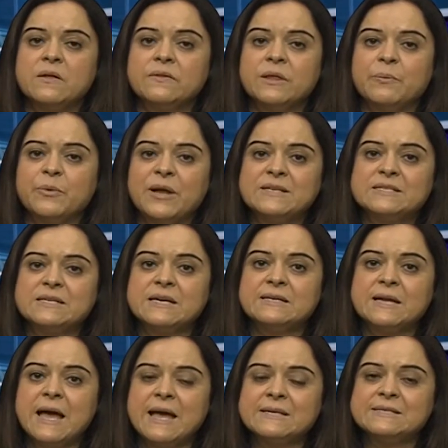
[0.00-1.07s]
The
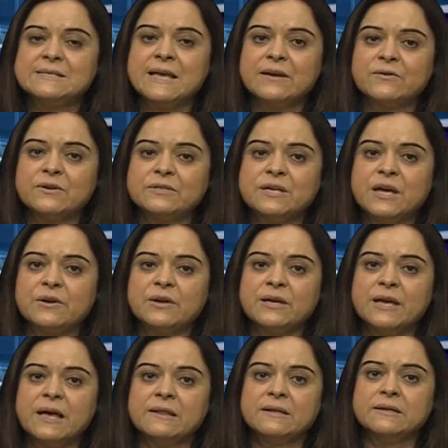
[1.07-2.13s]
President and Secretary
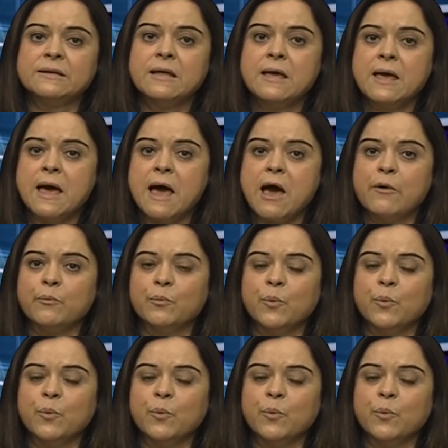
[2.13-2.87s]
Yellen have